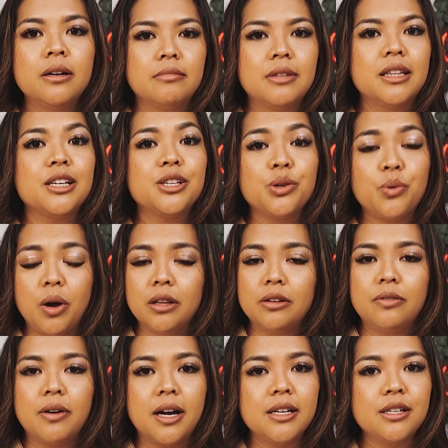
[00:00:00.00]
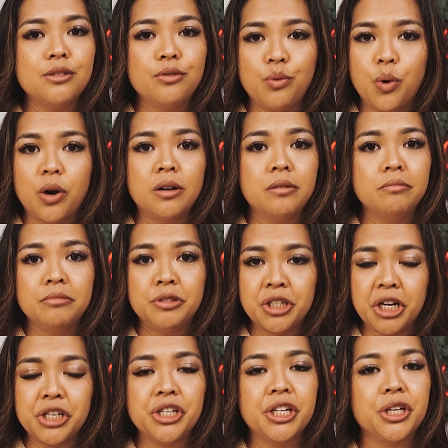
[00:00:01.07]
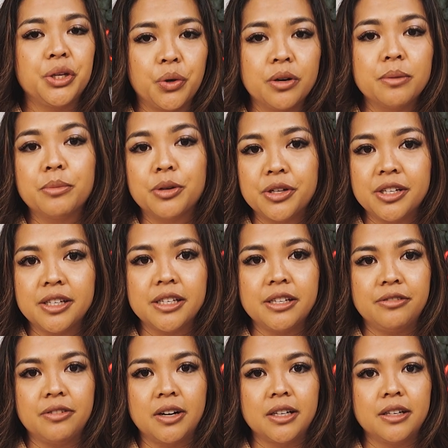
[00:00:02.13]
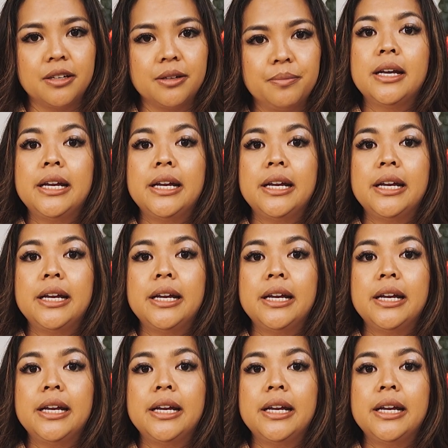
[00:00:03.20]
then this qualifies for touching your emergency fund.